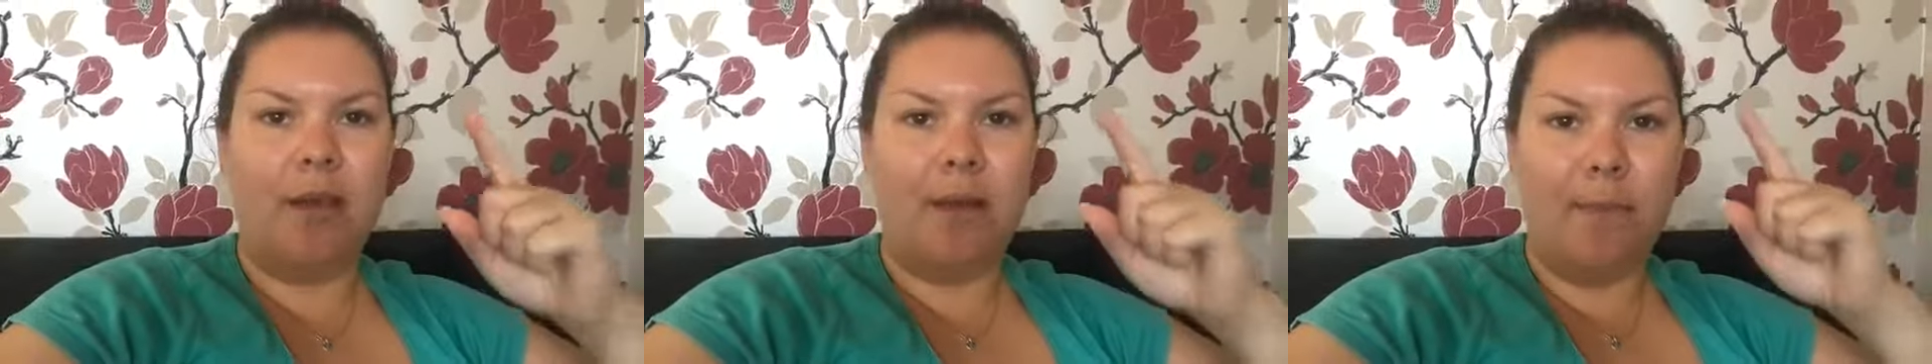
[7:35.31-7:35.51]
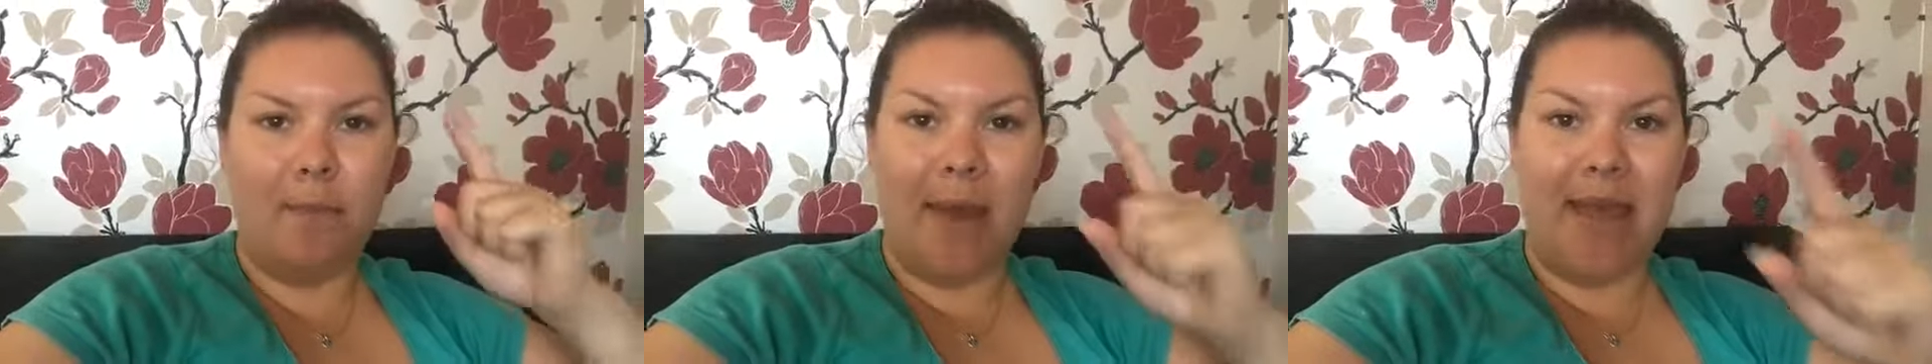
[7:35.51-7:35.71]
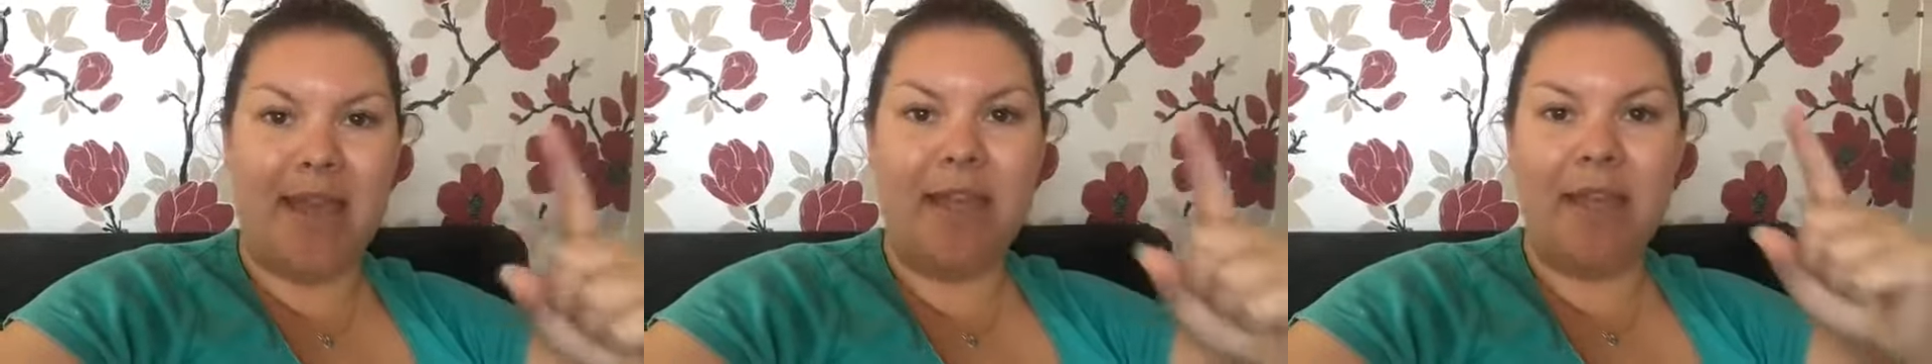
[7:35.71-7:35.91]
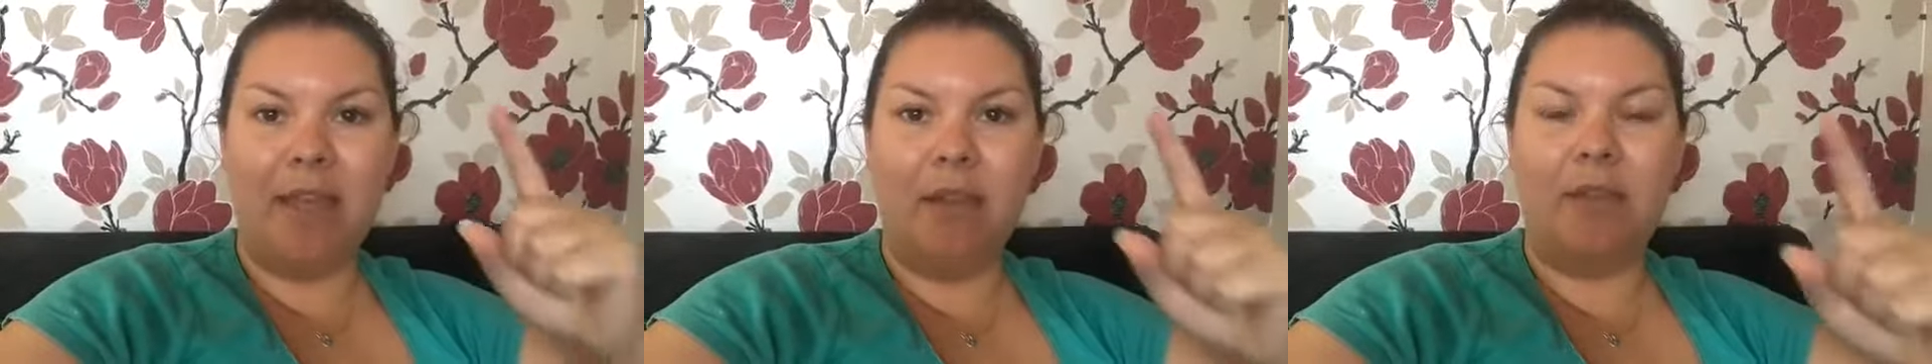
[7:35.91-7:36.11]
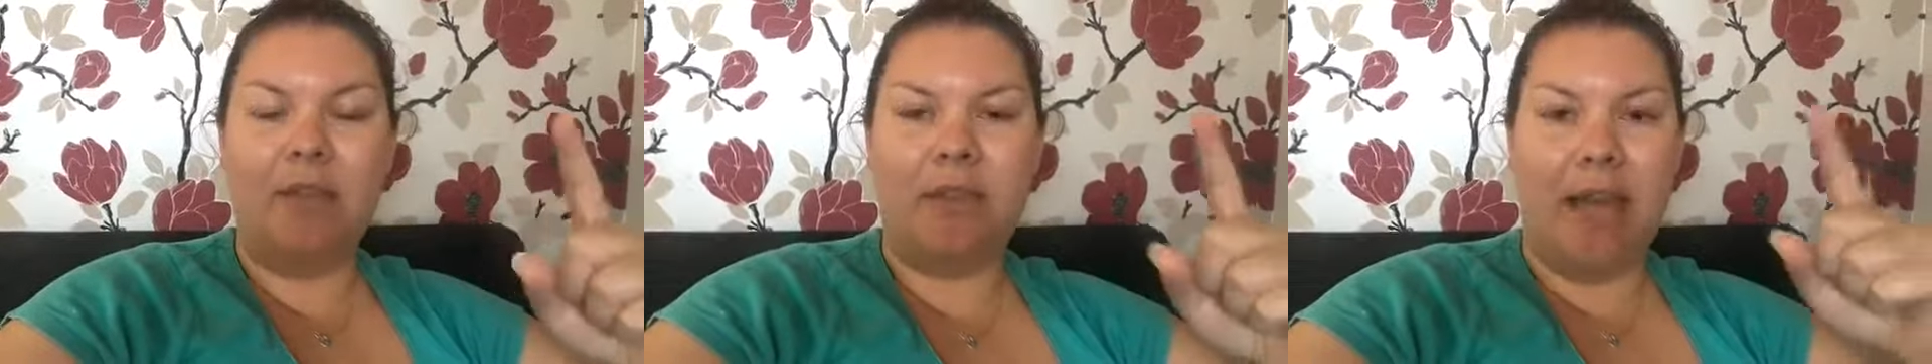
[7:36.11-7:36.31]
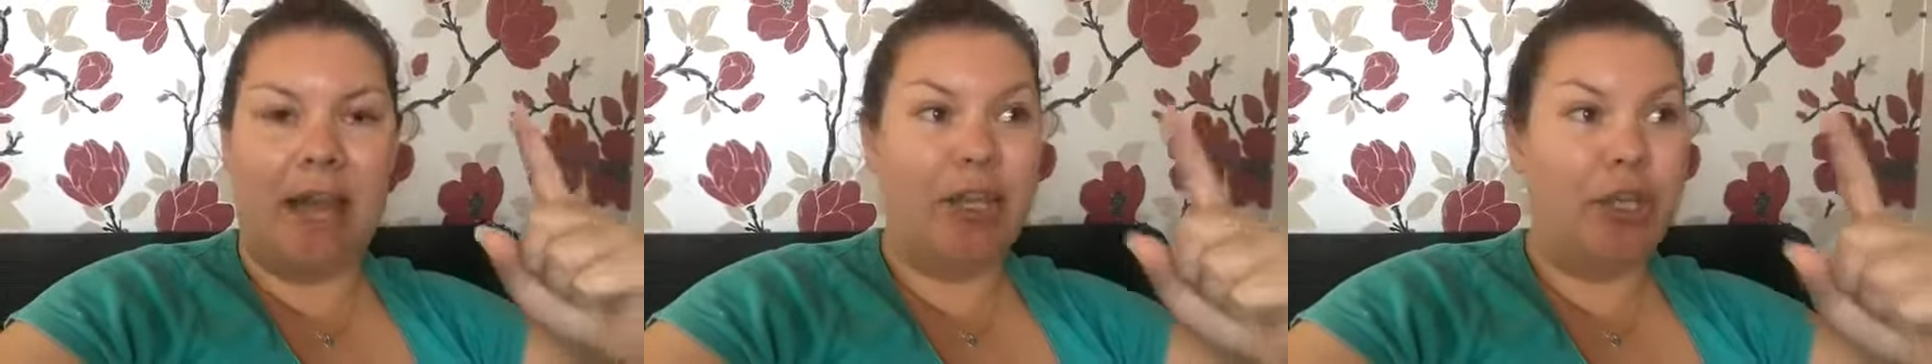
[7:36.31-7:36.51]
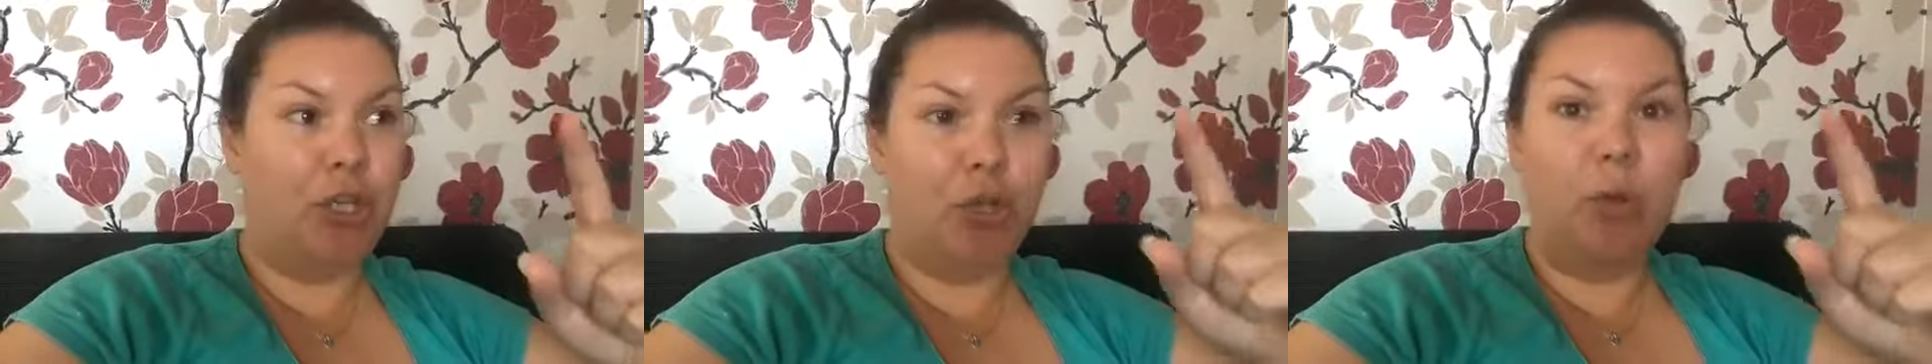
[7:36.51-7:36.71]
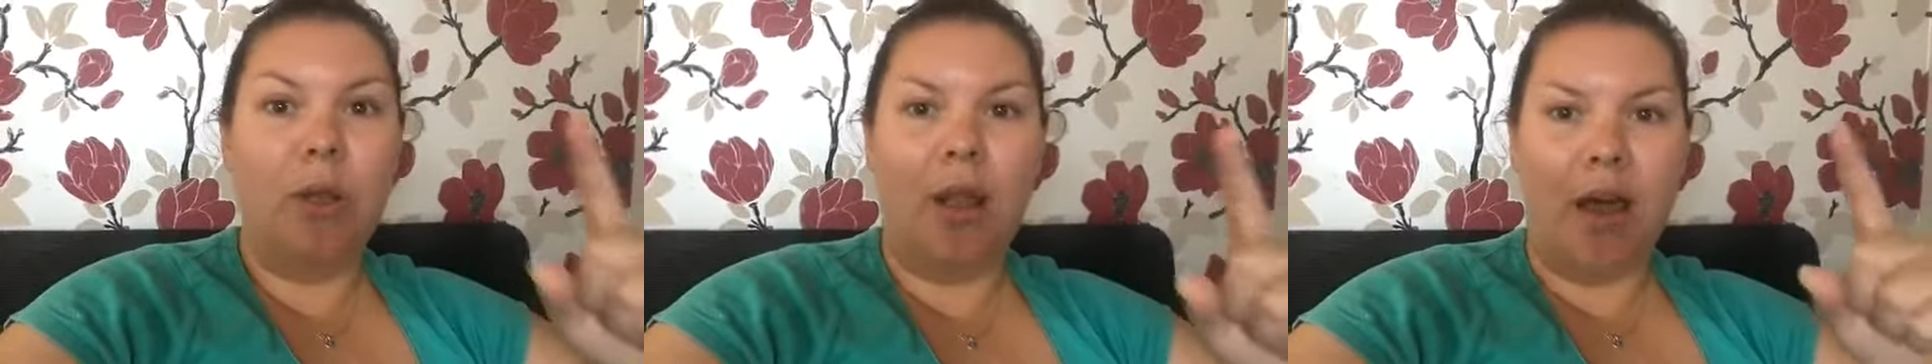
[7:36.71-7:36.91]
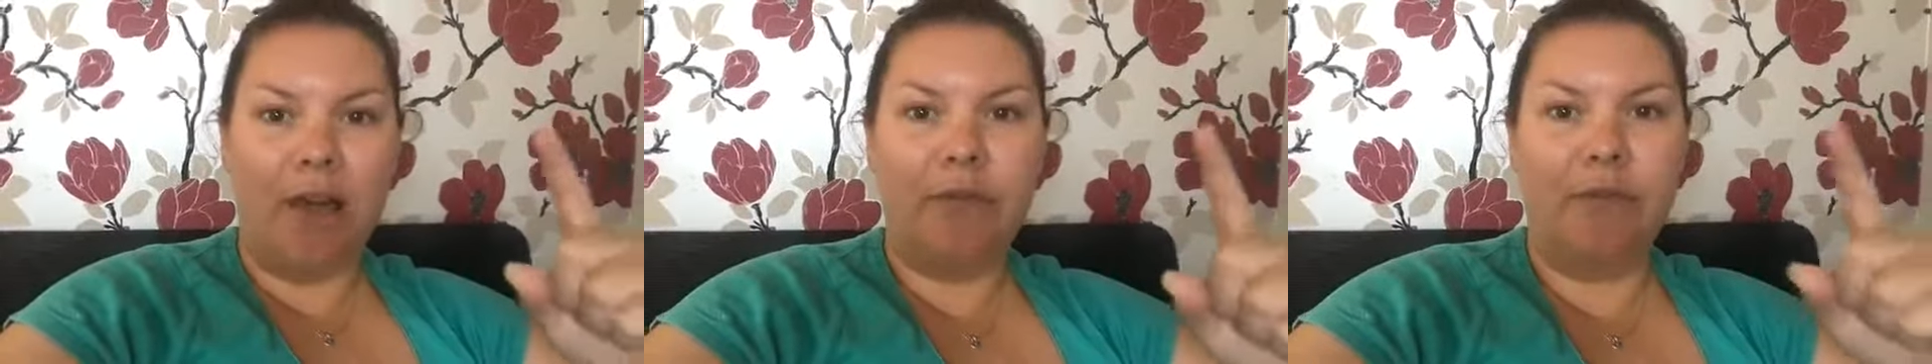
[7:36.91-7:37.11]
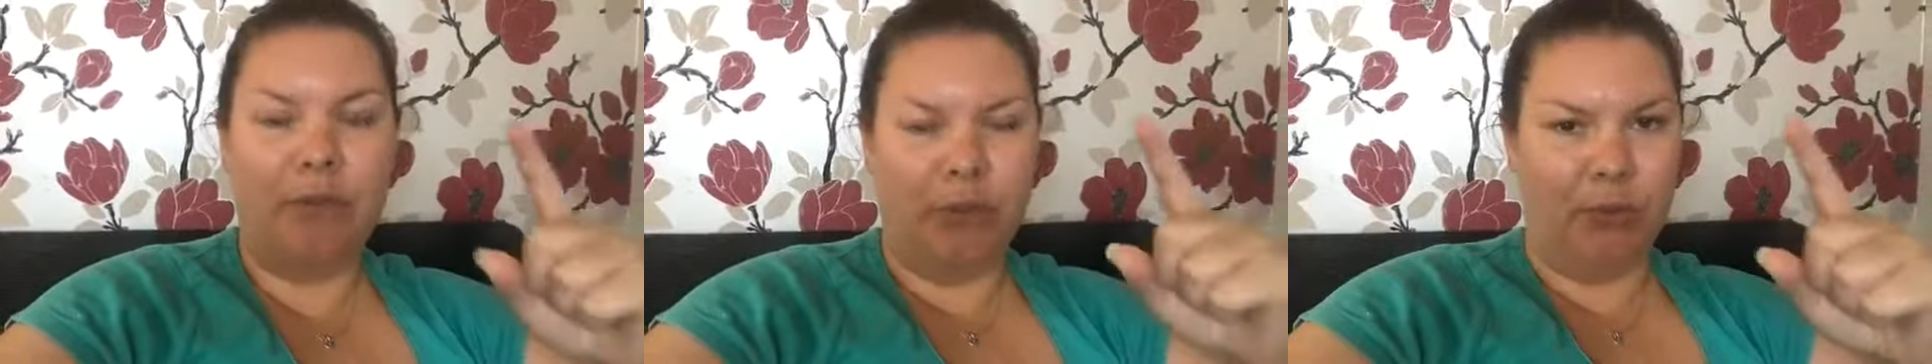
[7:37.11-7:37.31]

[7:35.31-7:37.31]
making that new life for